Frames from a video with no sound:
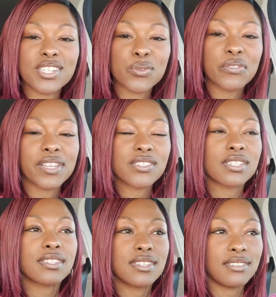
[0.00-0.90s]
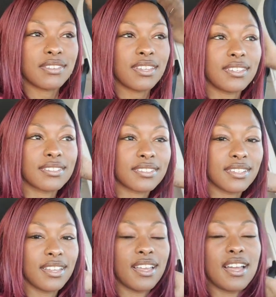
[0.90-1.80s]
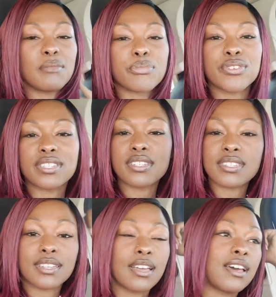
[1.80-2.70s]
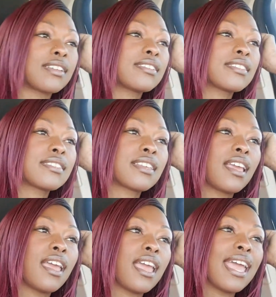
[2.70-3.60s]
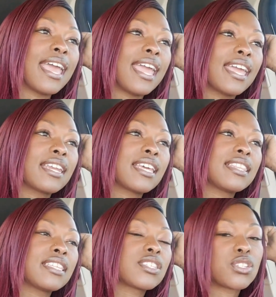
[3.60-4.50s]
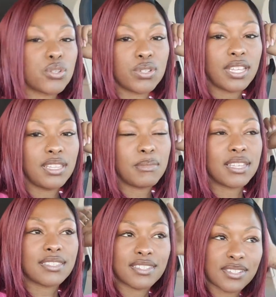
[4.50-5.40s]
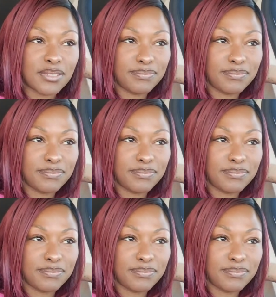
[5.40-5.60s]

Spiritual Innovations TV. I'm Princess the Goddess, and this is your daily message.